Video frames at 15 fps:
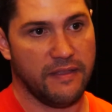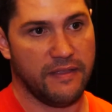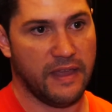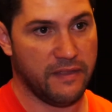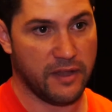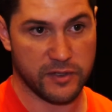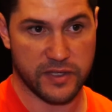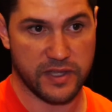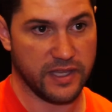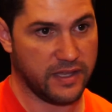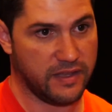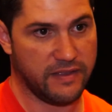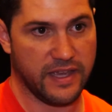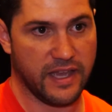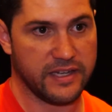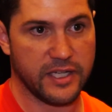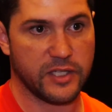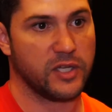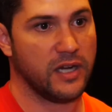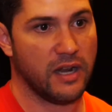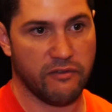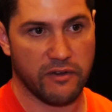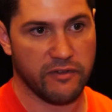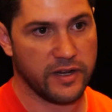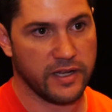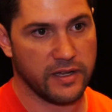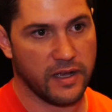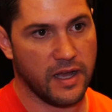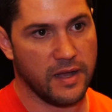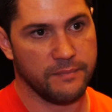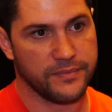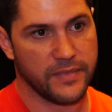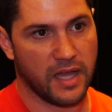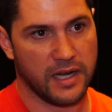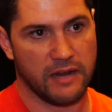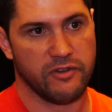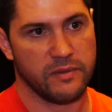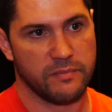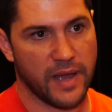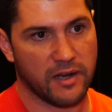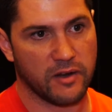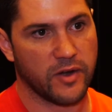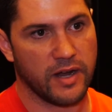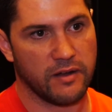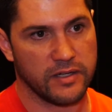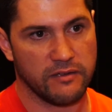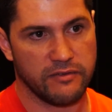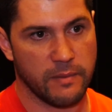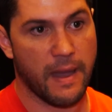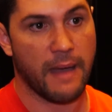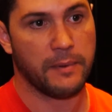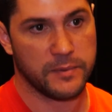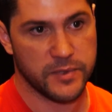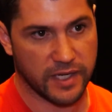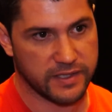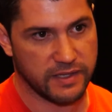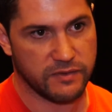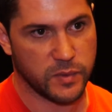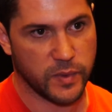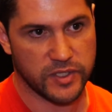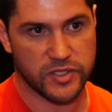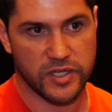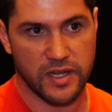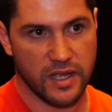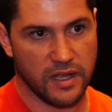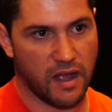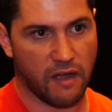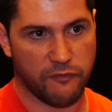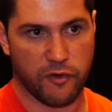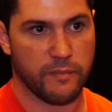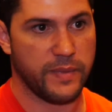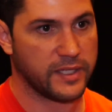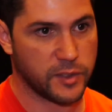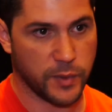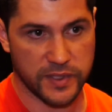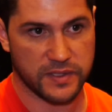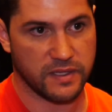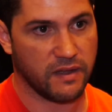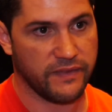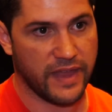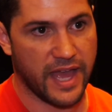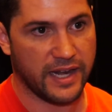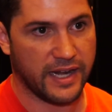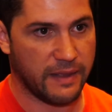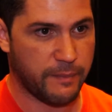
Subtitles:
Then there's the addition of on every battleground of the map objectives, which offer a big twist on that.